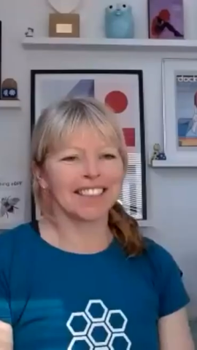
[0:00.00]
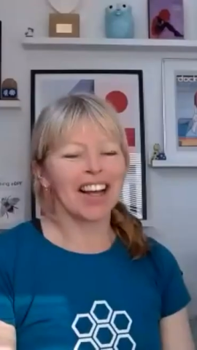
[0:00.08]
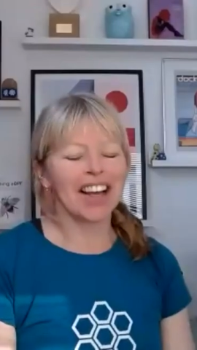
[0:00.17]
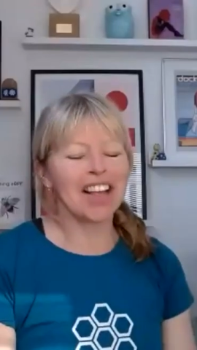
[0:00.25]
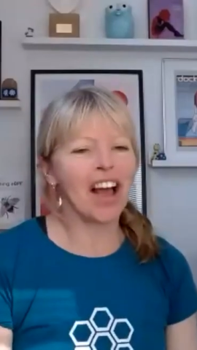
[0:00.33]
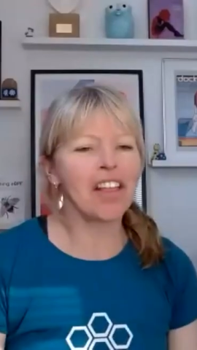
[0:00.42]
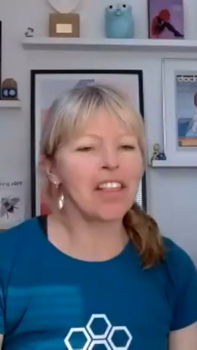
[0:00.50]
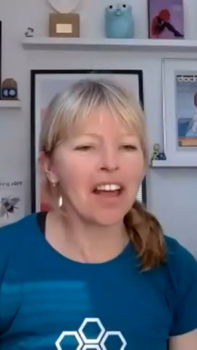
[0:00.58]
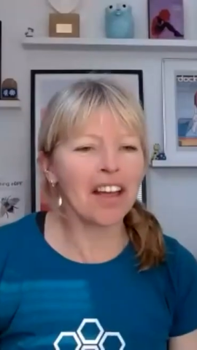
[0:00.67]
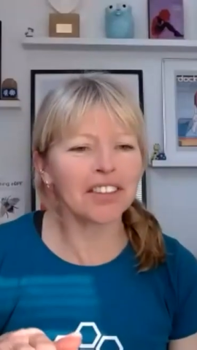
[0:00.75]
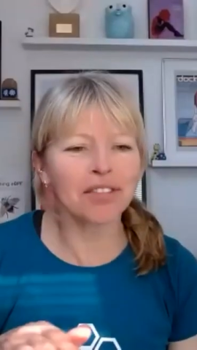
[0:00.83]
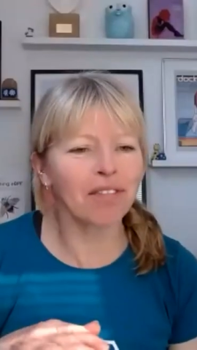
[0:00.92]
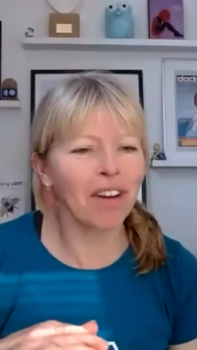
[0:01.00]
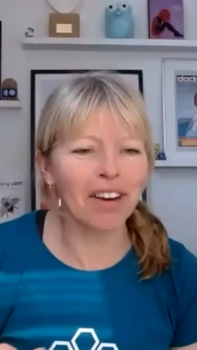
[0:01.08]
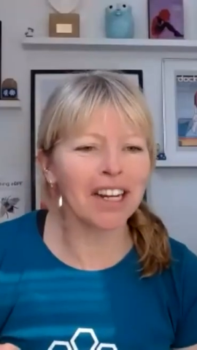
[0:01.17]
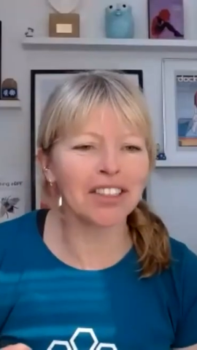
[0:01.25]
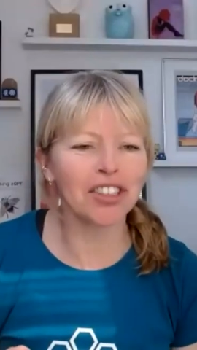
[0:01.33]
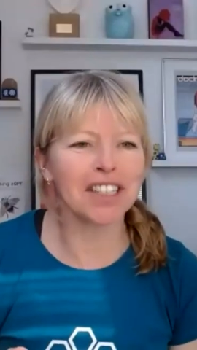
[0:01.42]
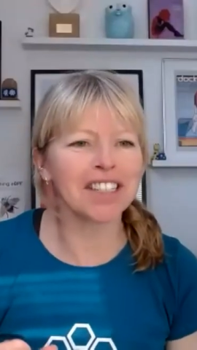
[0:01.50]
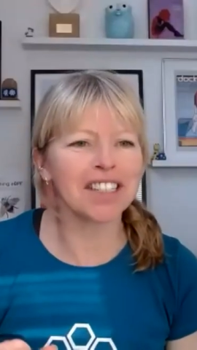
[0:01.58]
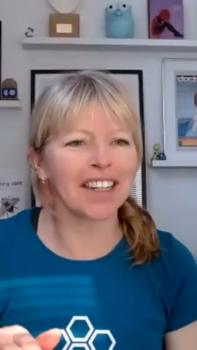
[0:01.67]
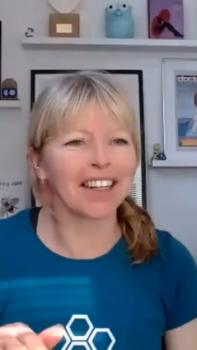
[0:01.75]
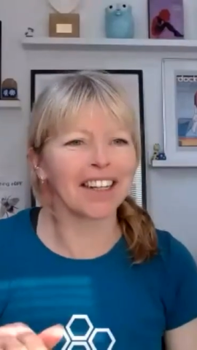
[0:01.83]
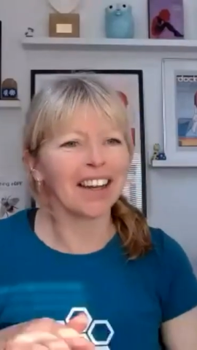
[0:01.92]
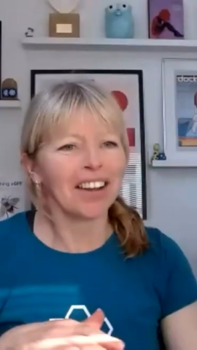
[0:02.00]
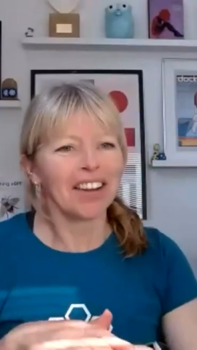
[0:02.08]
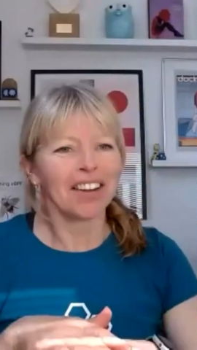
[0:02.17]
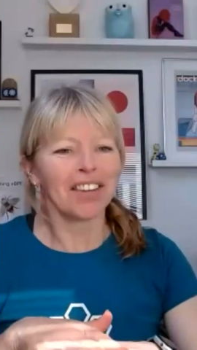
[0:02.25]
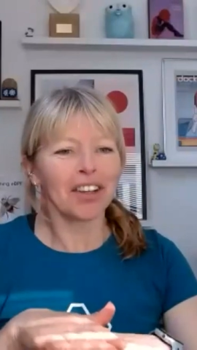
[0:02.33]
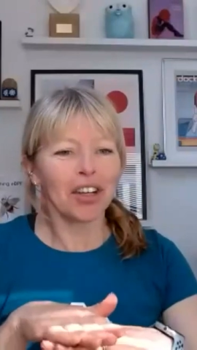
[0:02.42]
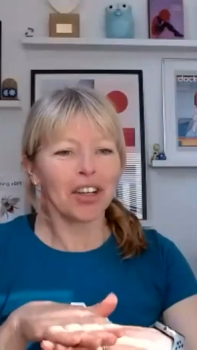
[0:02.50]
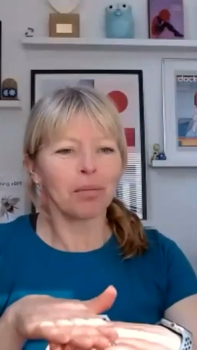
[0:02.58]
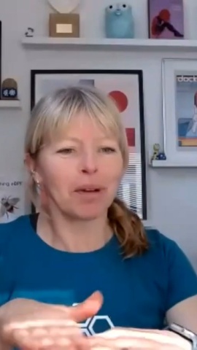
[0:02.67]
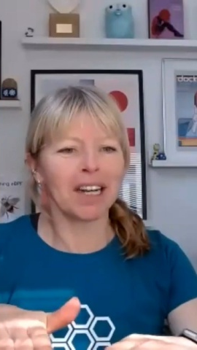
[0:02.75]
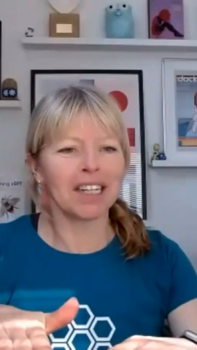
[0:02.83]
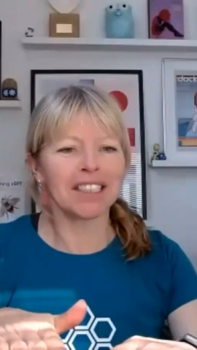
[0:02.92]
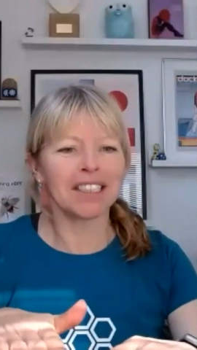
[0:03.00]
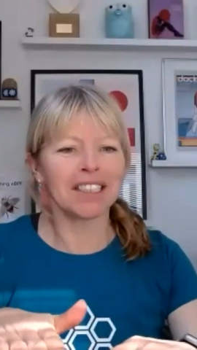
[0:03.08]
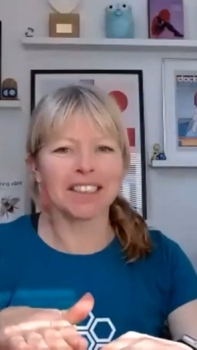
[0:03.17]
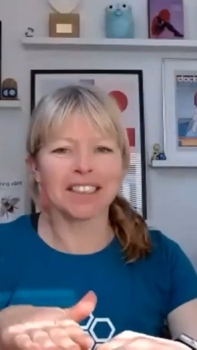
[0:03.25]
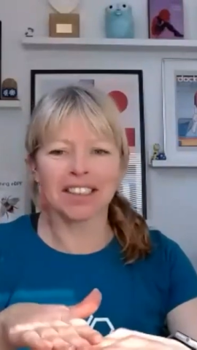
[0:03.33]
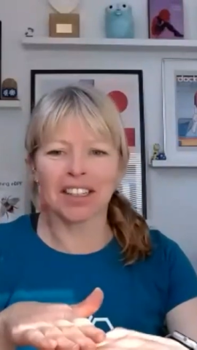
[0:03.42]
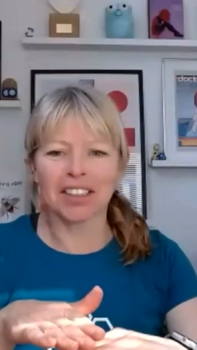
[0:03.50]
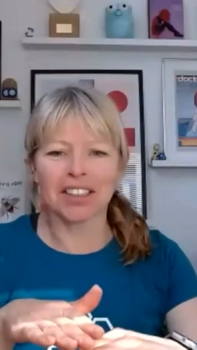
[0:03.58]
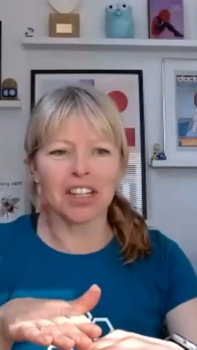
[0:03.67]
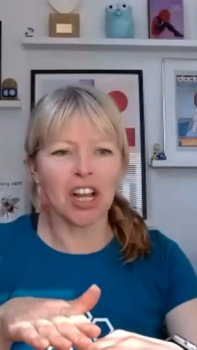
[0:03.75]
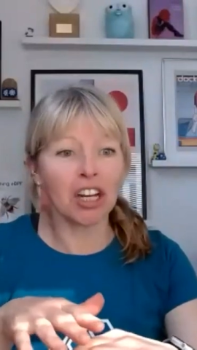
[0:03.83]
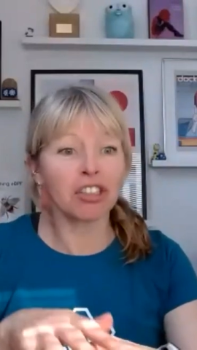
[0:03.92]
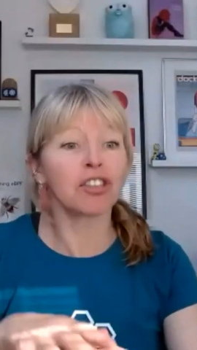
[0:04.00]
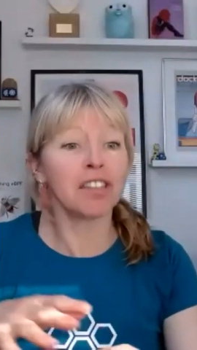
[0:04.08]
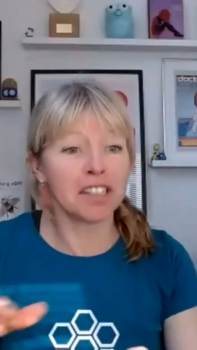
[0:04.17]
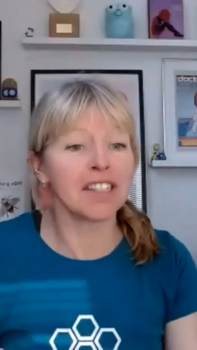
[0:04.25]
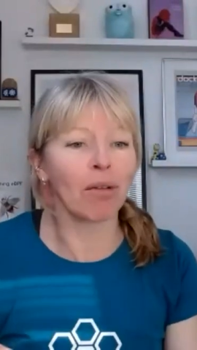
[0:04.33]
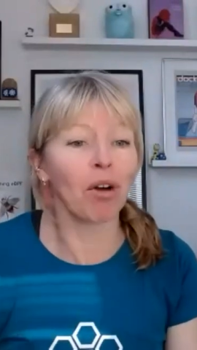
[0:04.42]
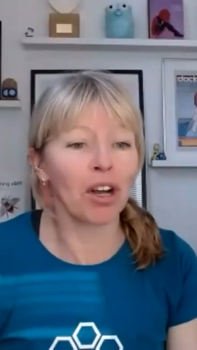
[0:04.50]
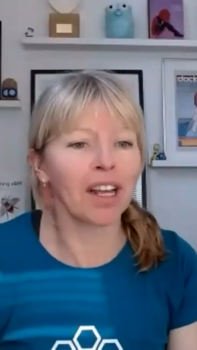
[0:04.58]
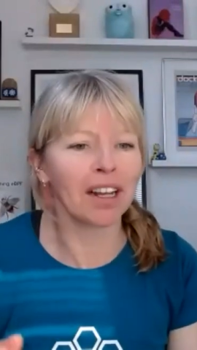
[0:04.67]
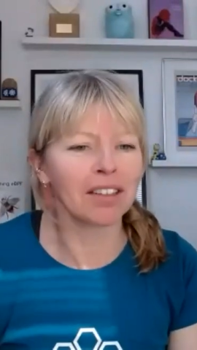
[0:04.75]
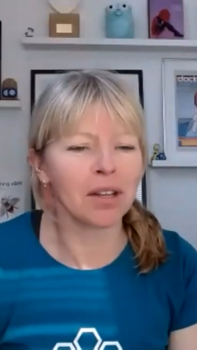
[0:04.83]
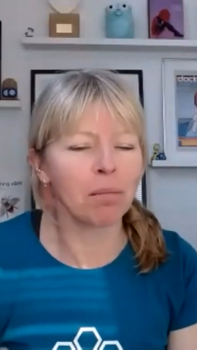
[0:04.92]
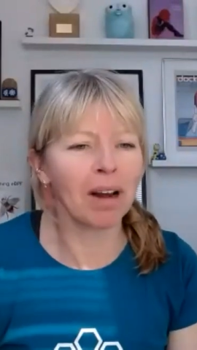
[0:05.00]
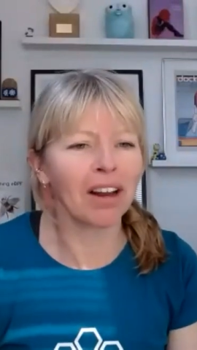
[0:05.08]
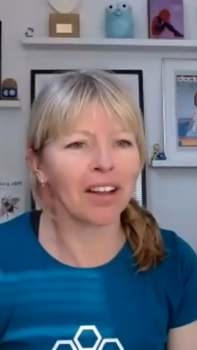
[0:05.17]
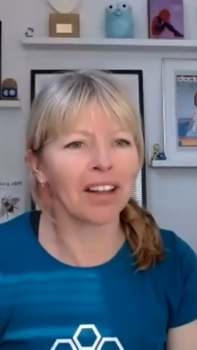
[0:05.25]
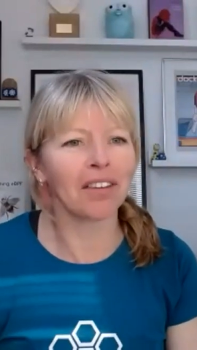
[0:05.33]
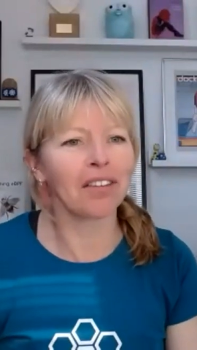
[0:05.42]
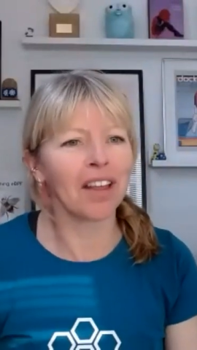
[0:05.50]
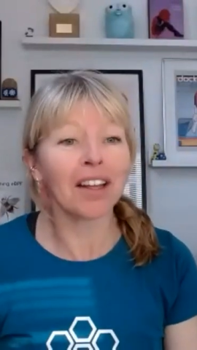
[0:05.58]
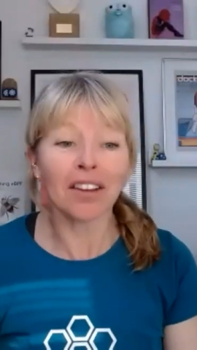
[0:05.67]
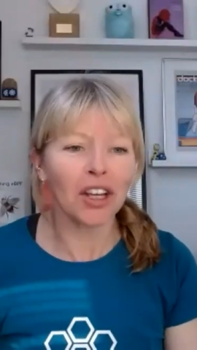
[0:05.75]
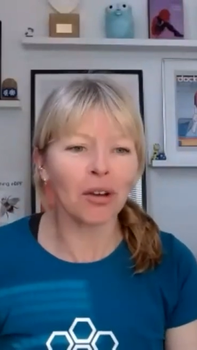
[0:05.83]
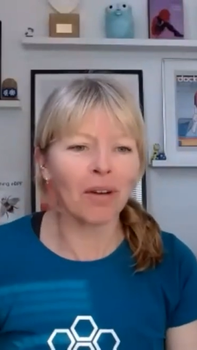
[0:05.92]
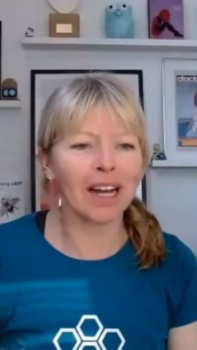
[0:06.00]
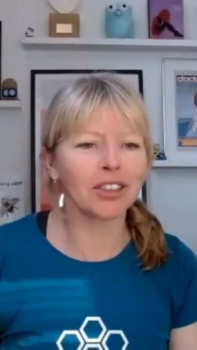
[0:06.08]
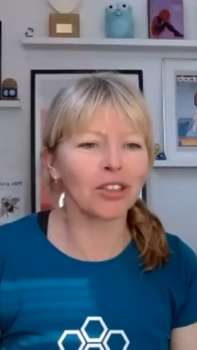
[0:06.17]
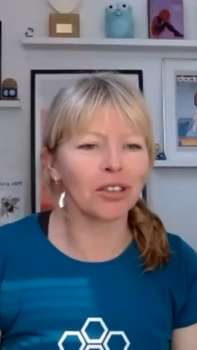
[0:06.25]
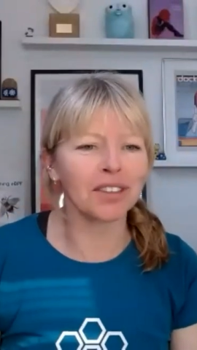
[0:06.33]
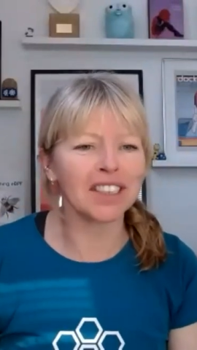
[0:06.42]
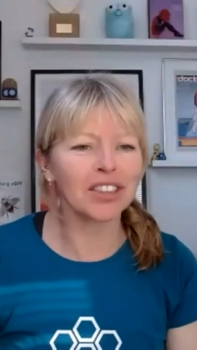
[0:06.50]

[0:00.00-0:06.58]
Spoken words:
And it's very interesting that Kubernetes treats networking as a plug-in thing that you add on.